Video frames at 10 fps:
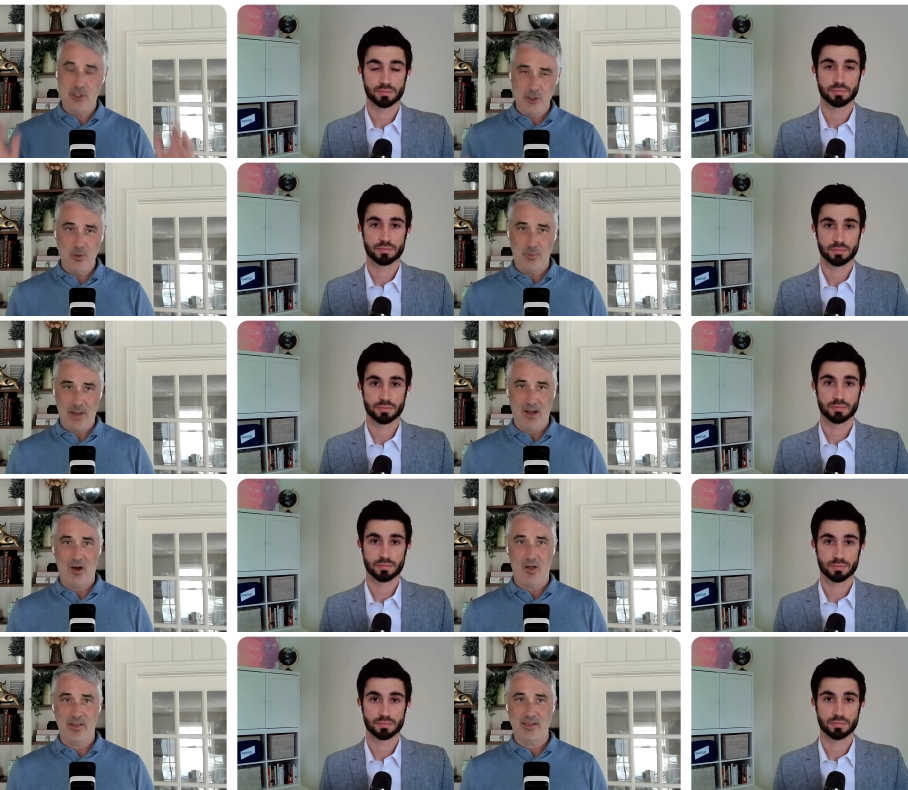Speaker 1: do about all
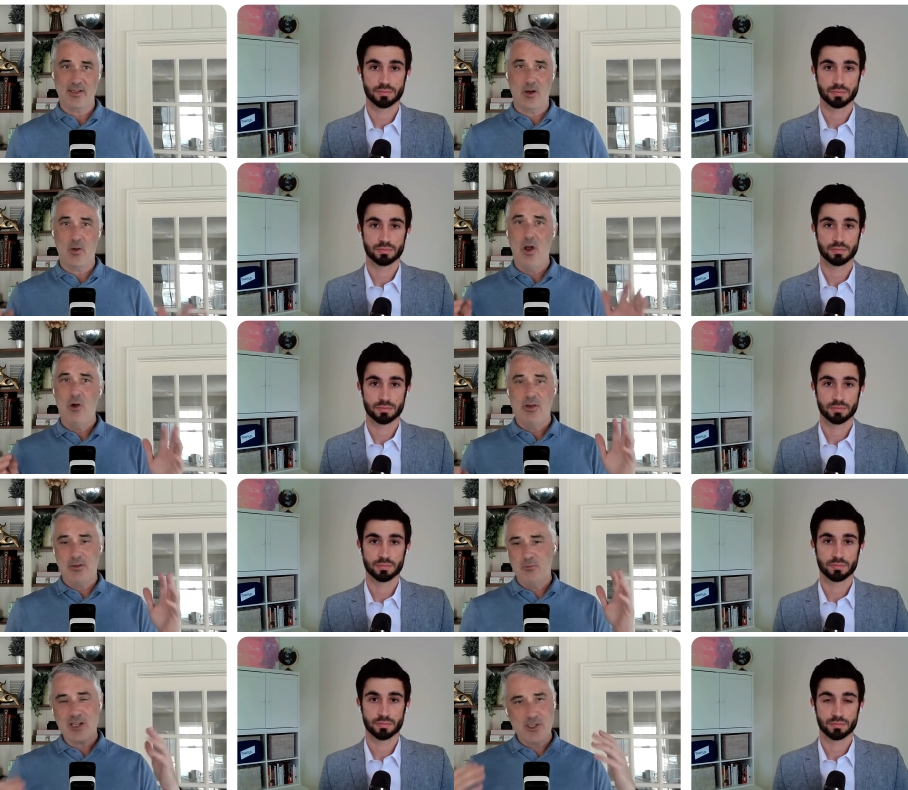this. So,
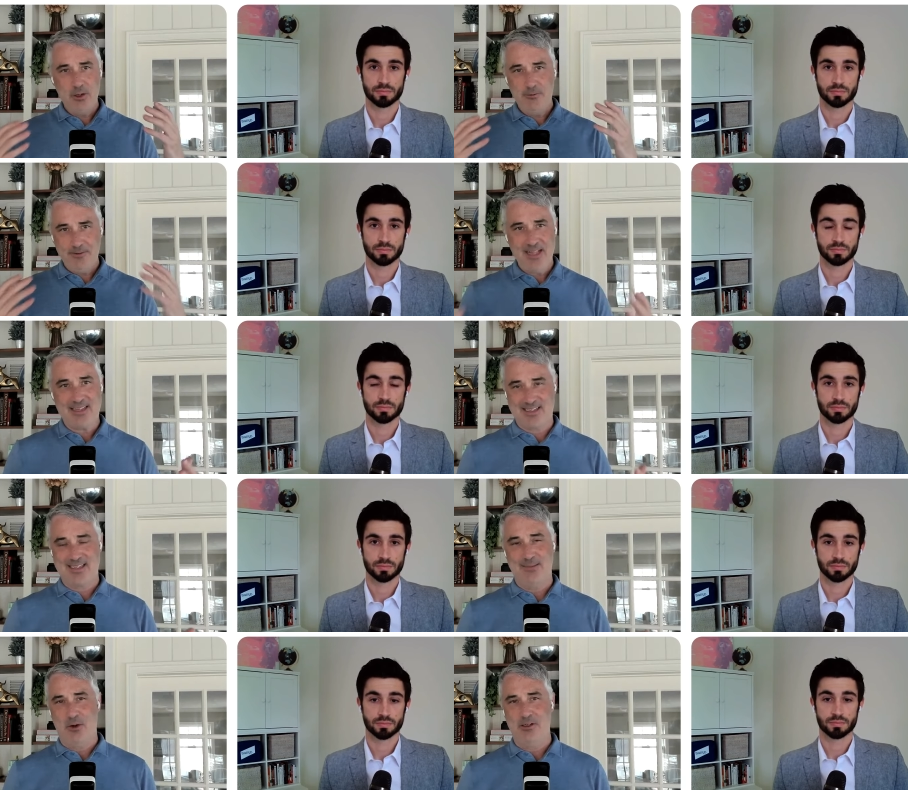Ross, you, you feel like this is an
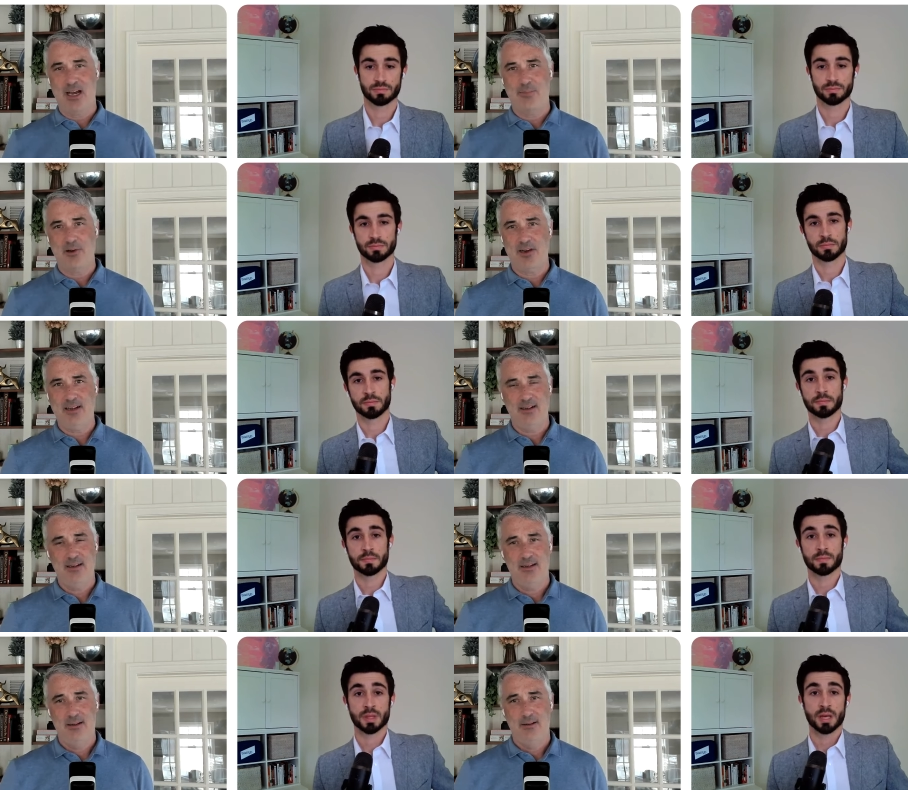important topic, right?
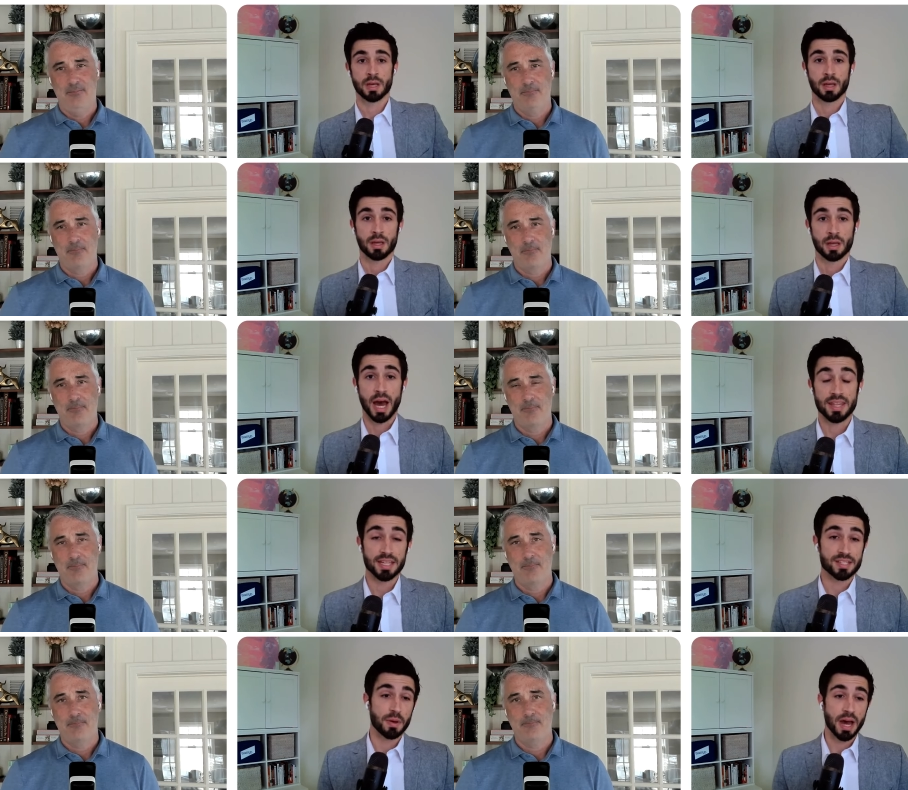I think
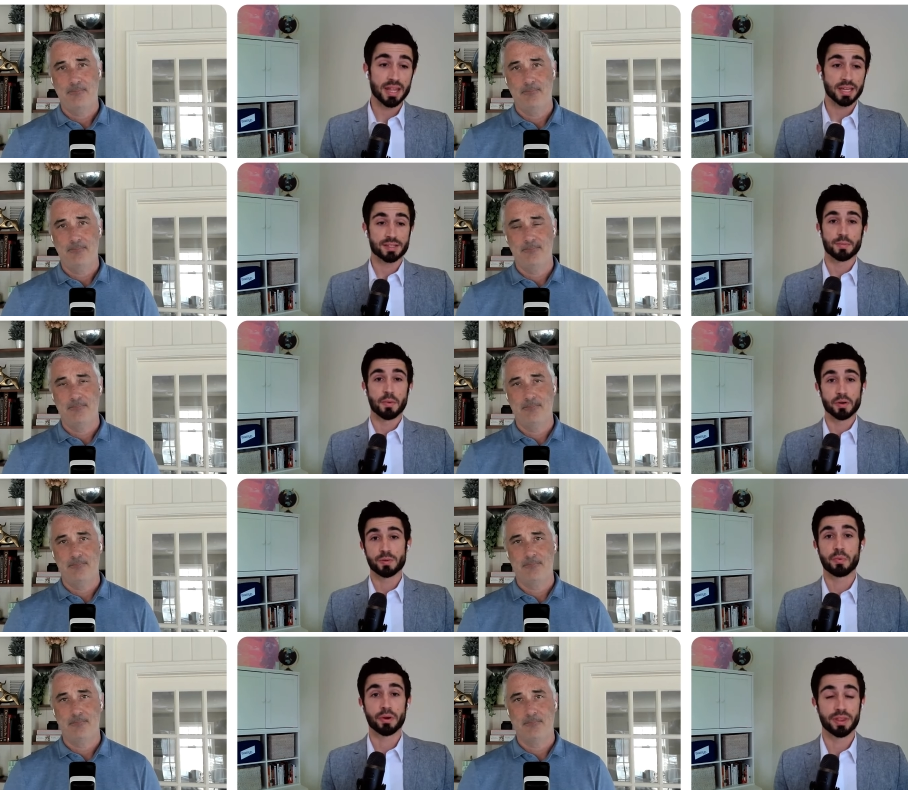it's the I think it's the most
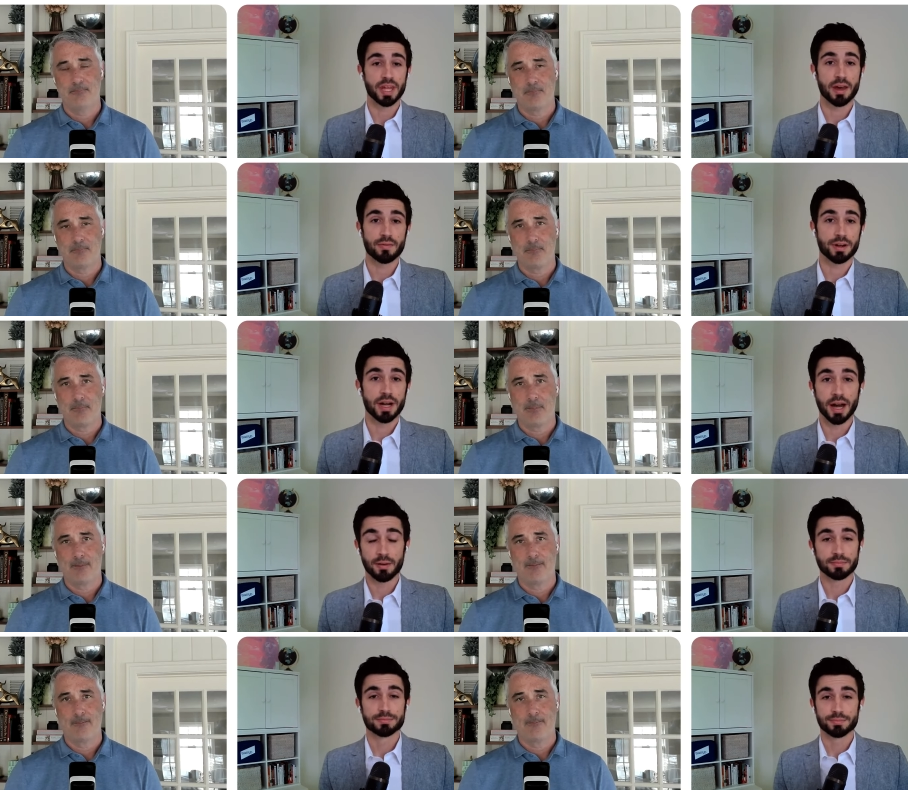
Speaker 2: important thing ever.
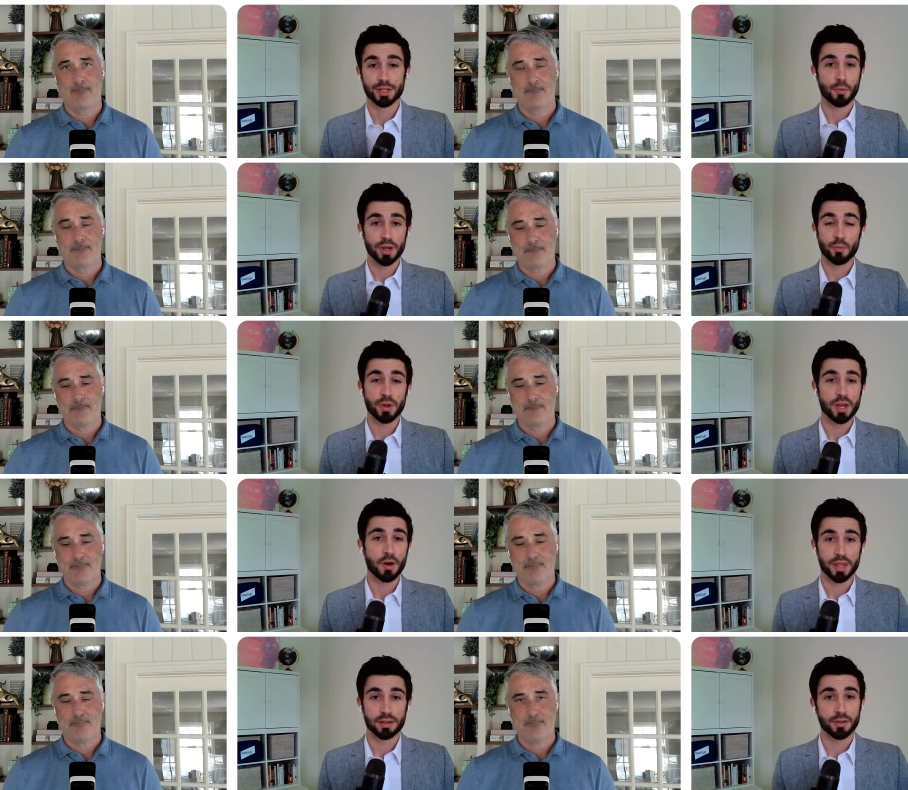Um, you know, we we know
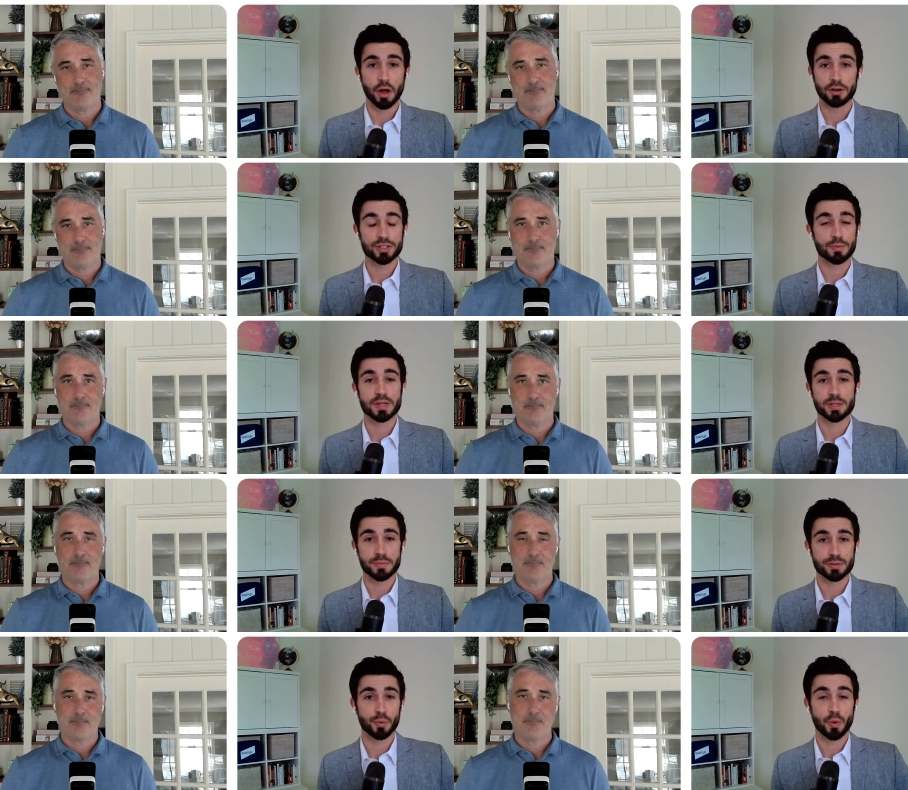that long termism
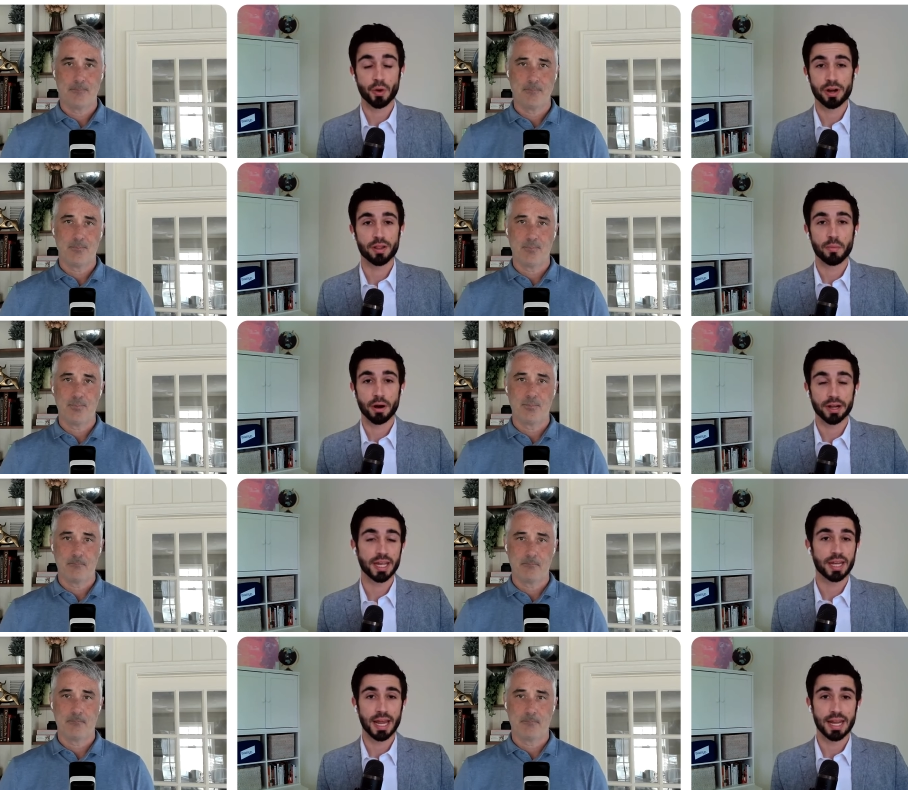is rewarded in the
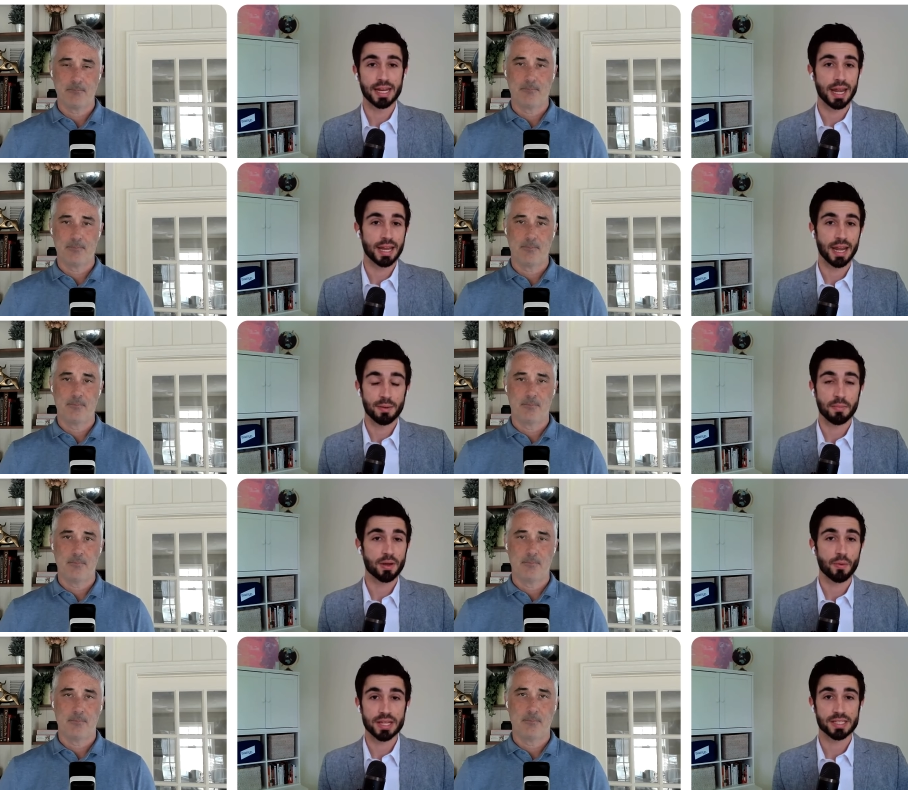market, and in in
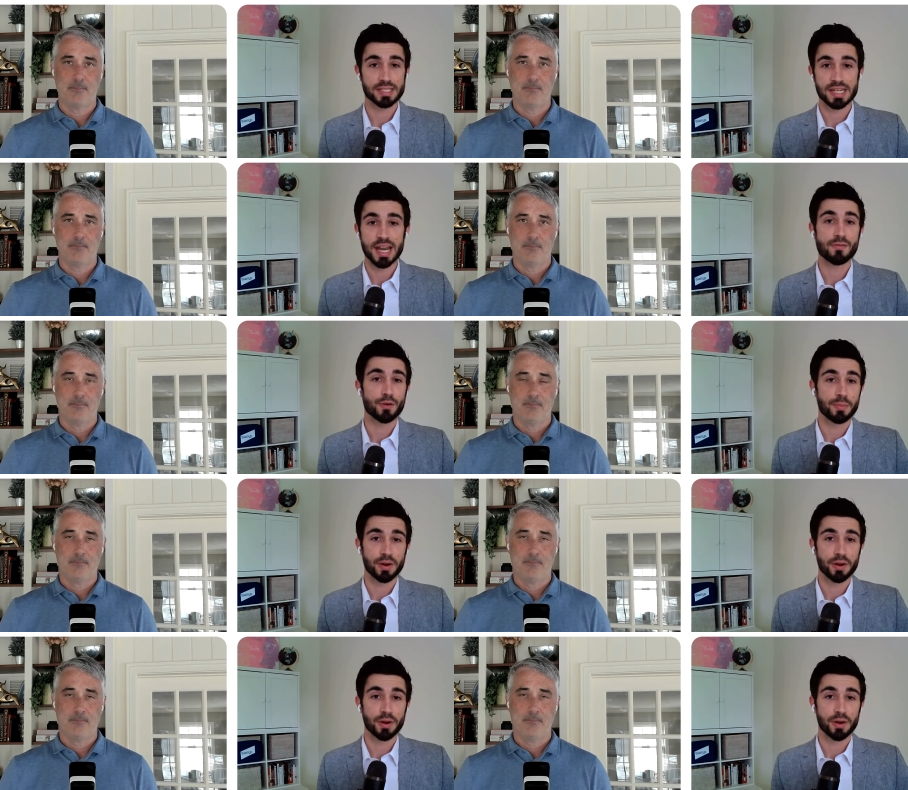many ways, it's never